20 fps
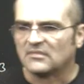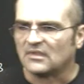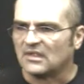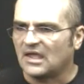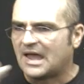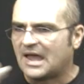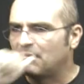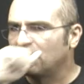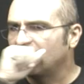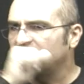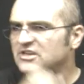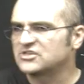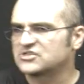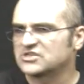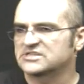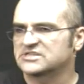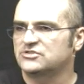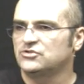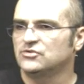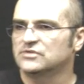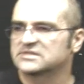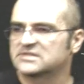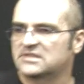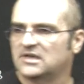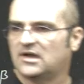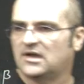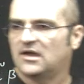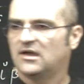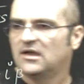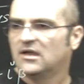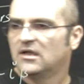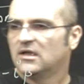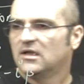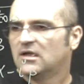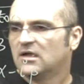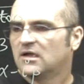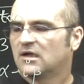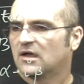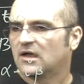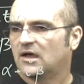I'm going to just use the
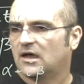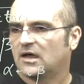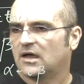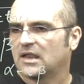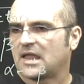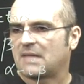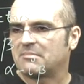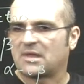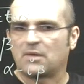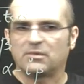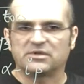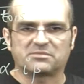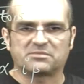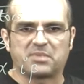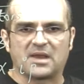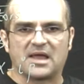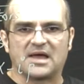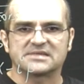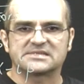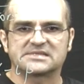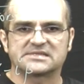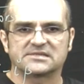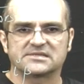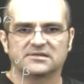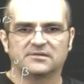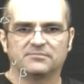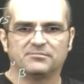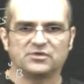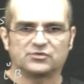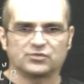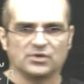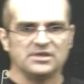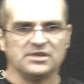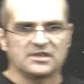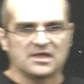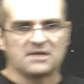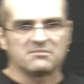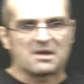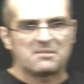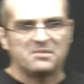lambda with plus between
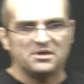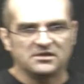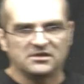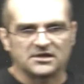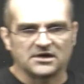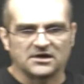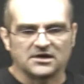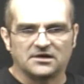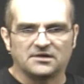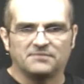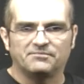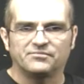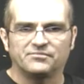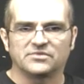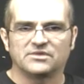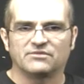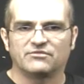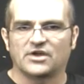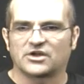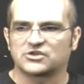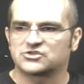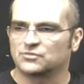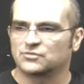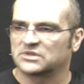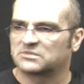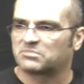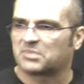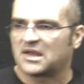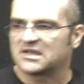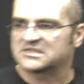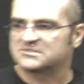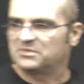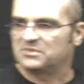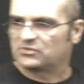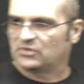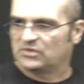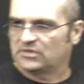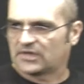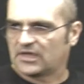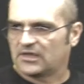them. I mean the version with plus
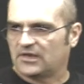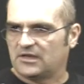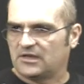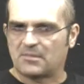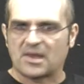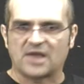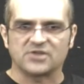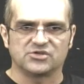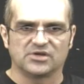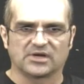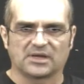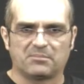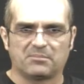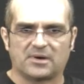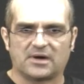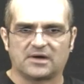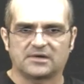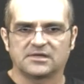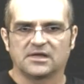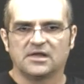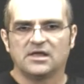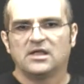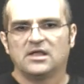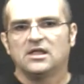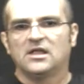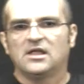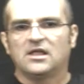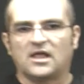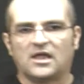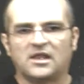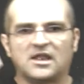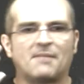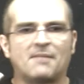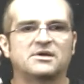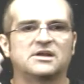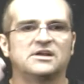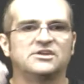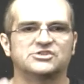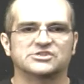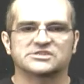between real and imaginary part. And then I'm
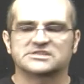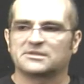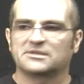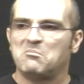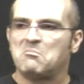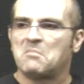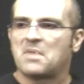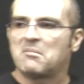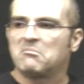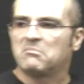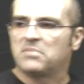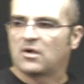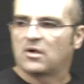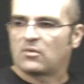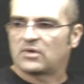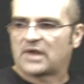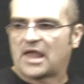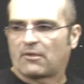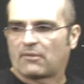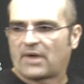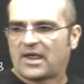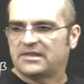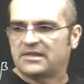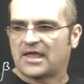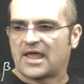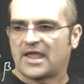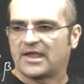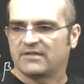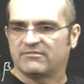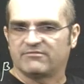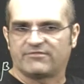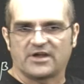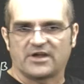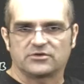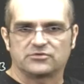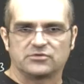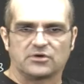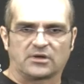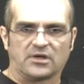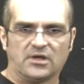going to just remember, when I write the
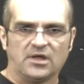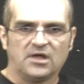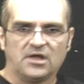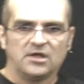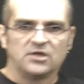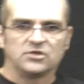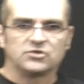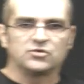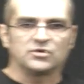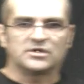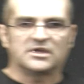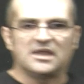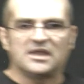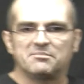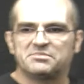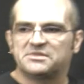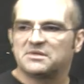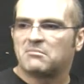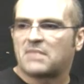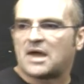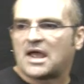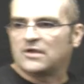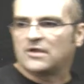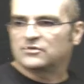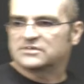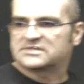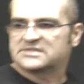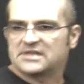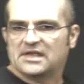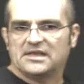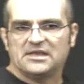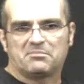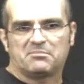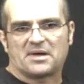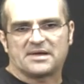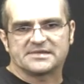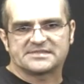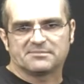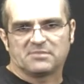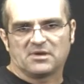eigenvector, to keep the minus, any
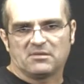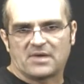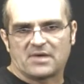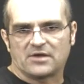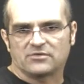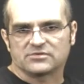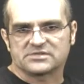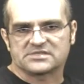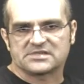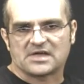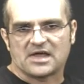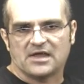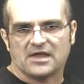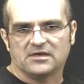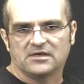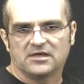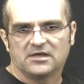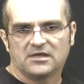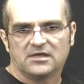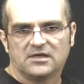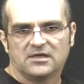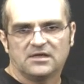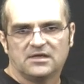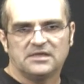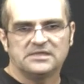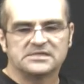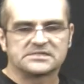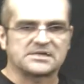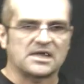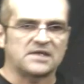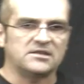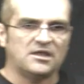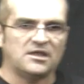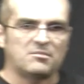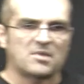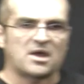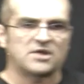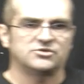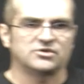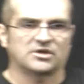possible minus sign, inside the
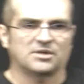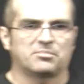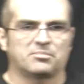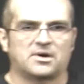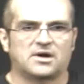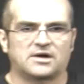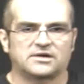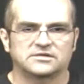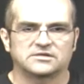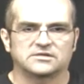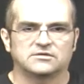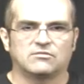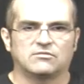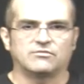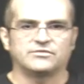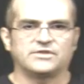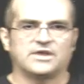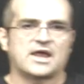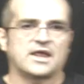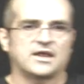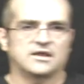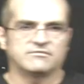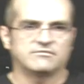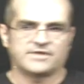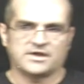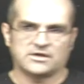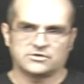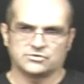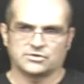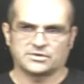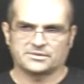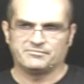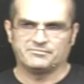imaginary part of the eigenvector.